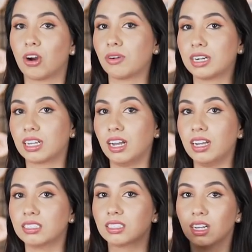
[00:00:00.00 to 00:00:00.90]
already
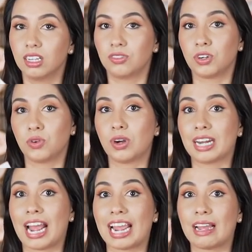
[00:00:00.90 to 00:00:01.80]
cut for
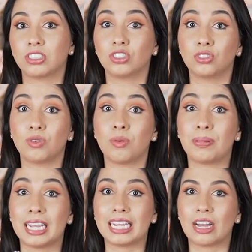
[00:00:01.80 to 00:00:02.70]
when I have to do
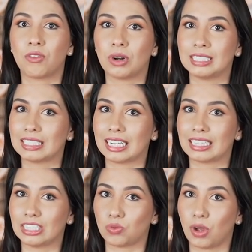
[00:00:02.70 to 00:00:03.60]
big runs like this